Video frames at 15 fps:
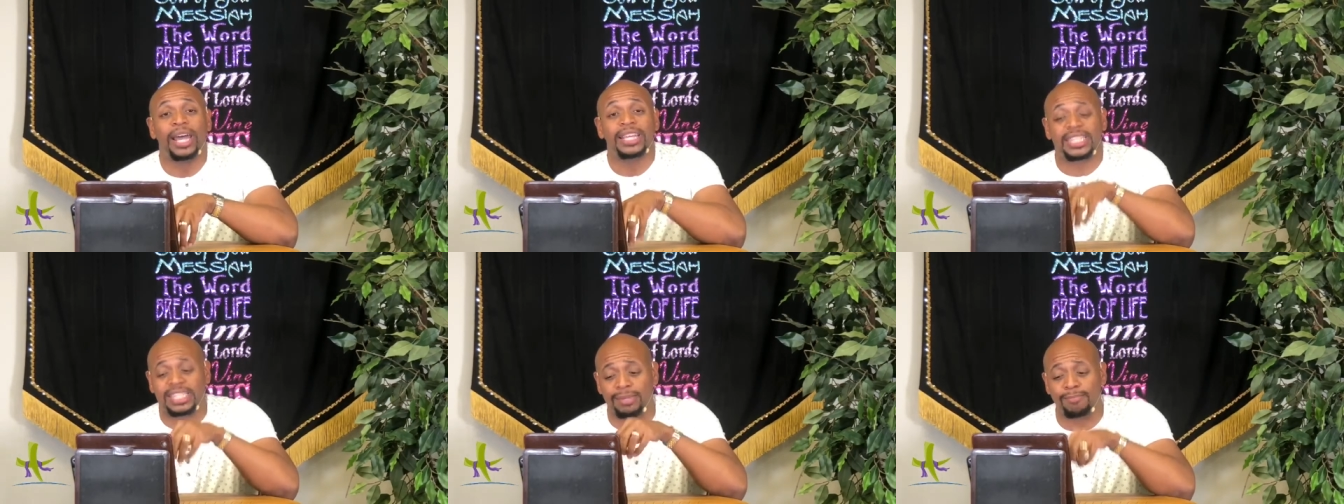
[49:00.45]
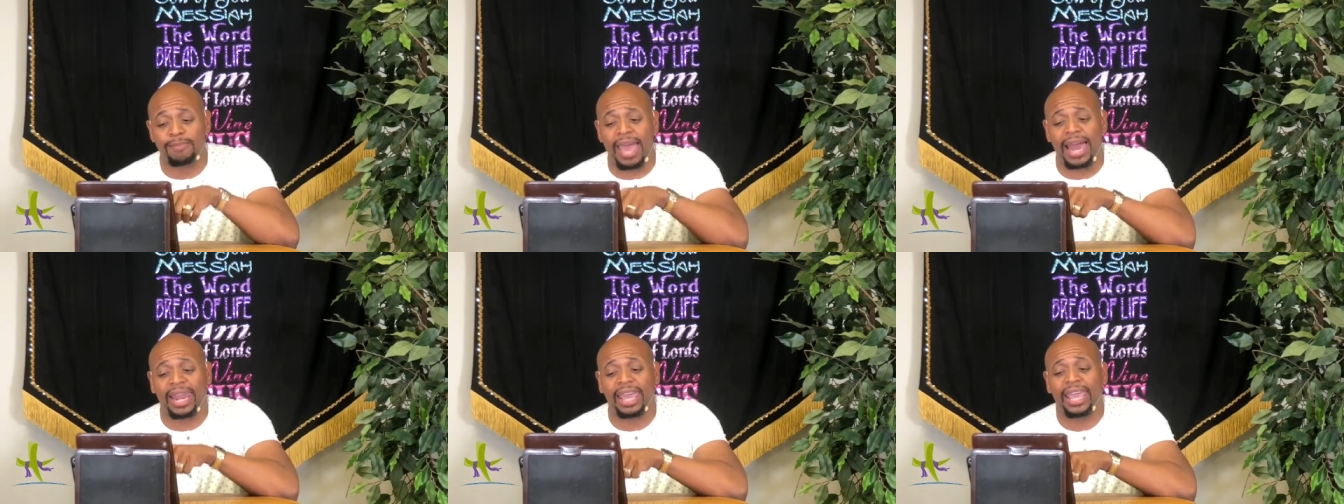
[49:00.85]

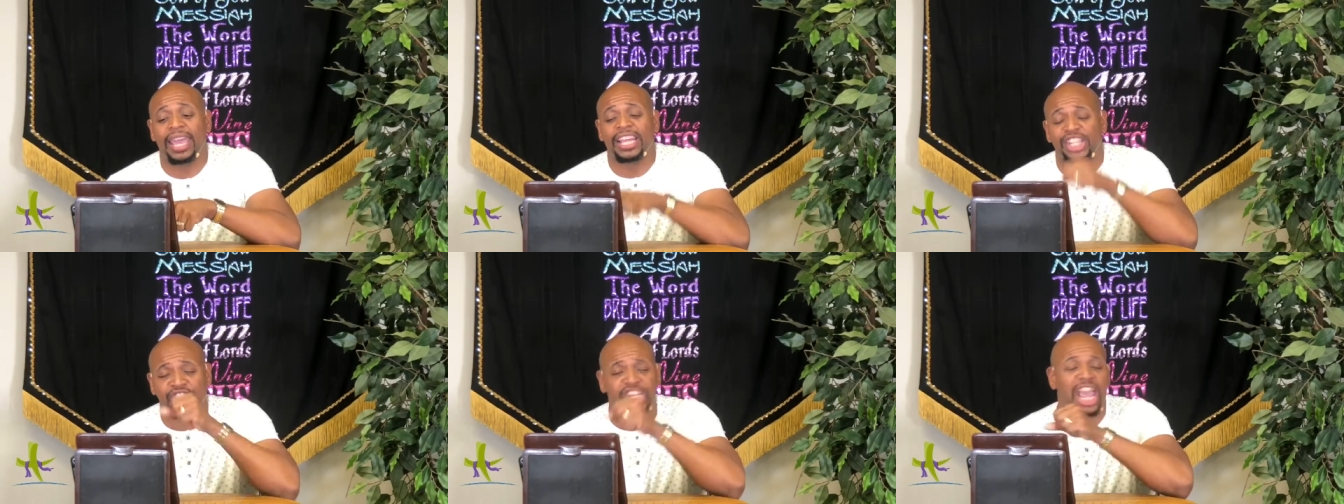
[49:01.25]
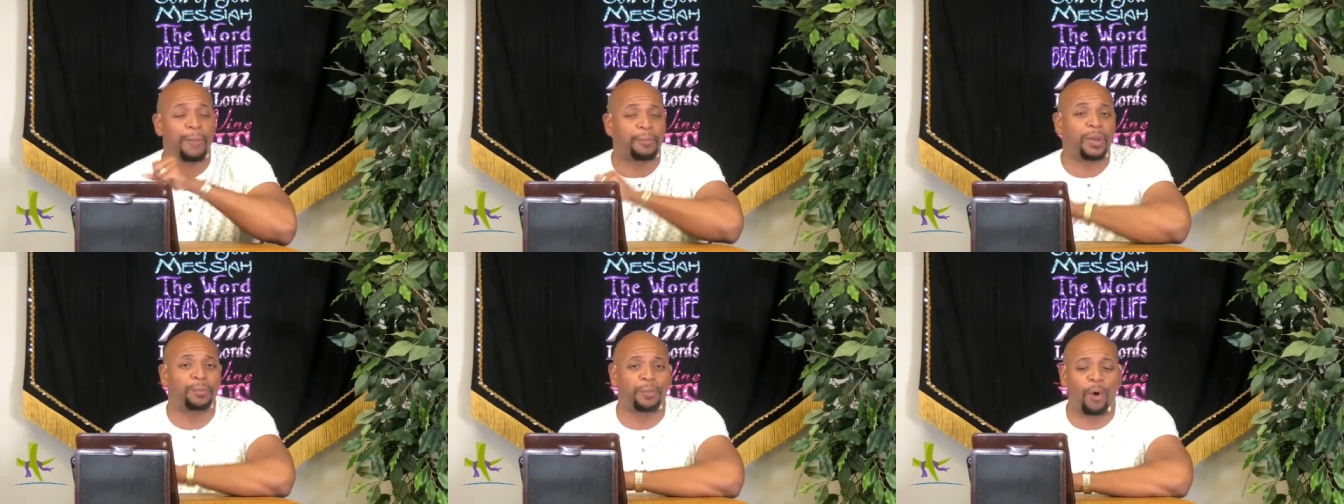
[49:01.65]
smelly
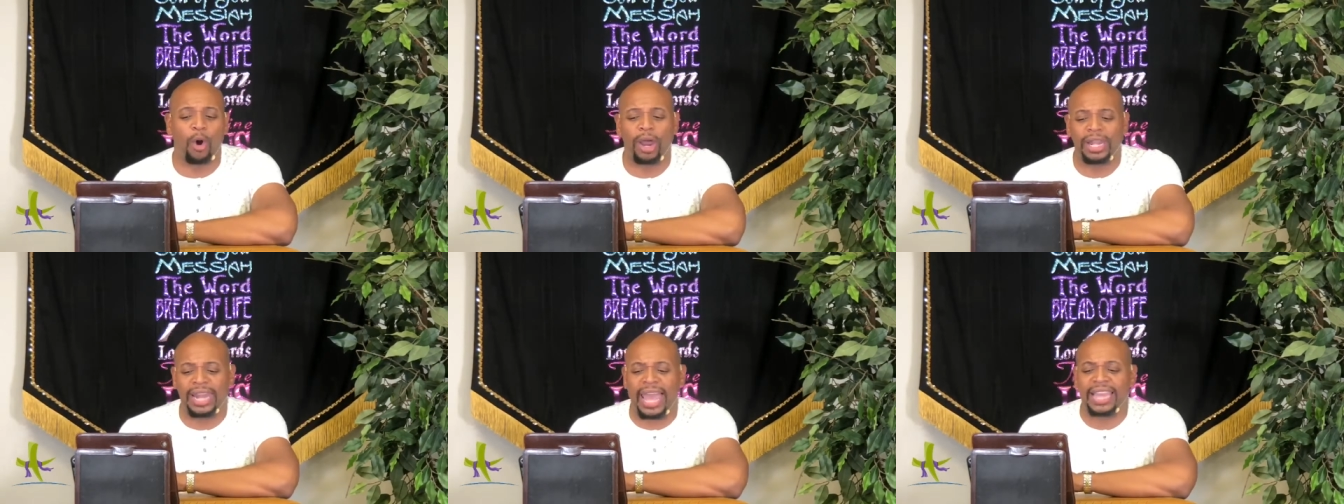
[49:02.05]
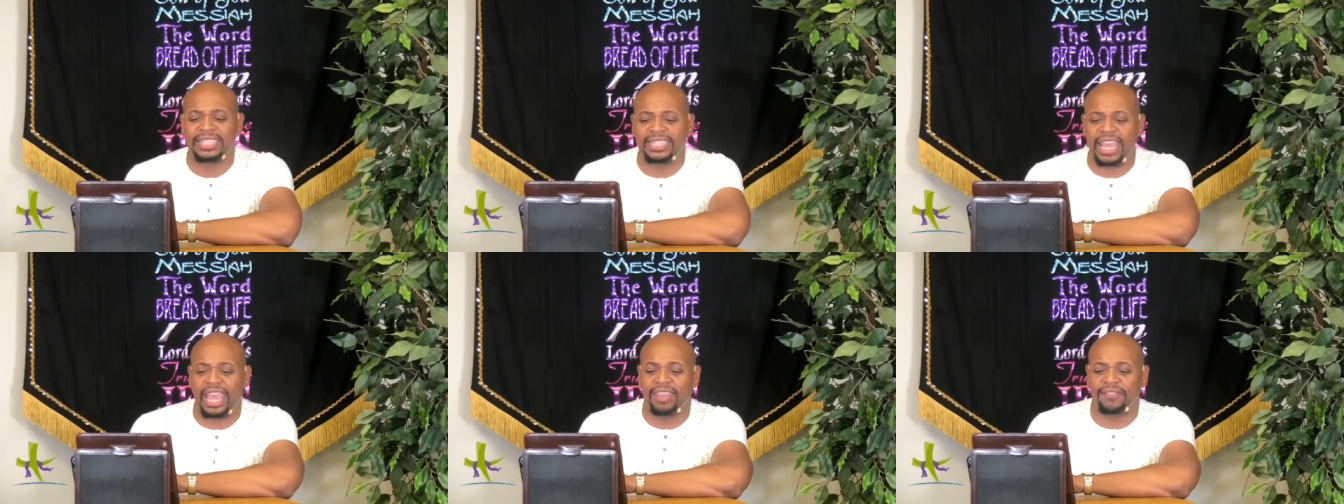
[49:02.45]
shepherd boy
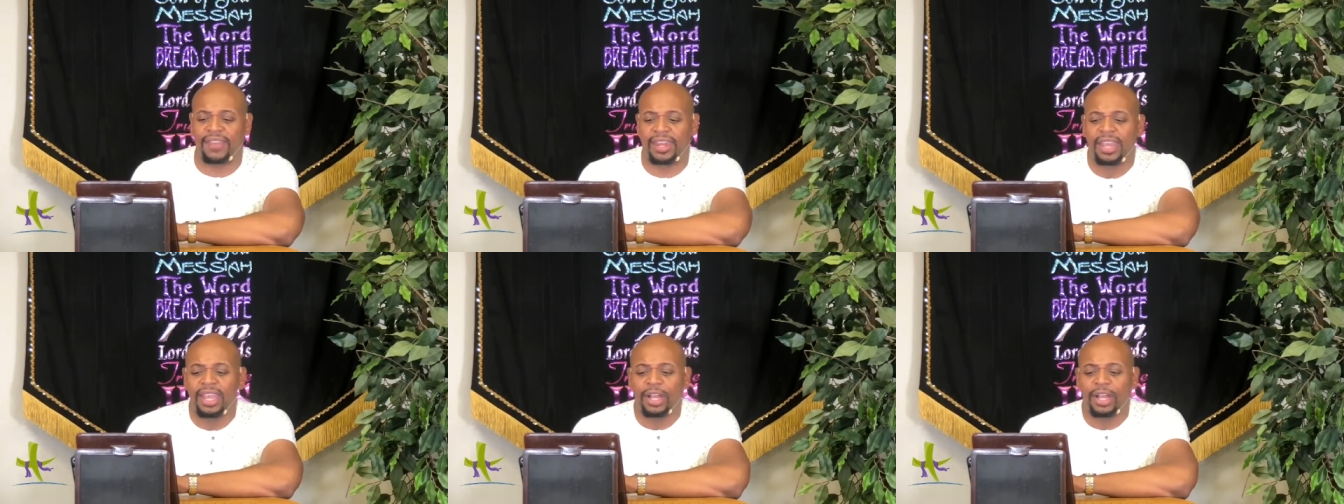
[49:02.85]
like David.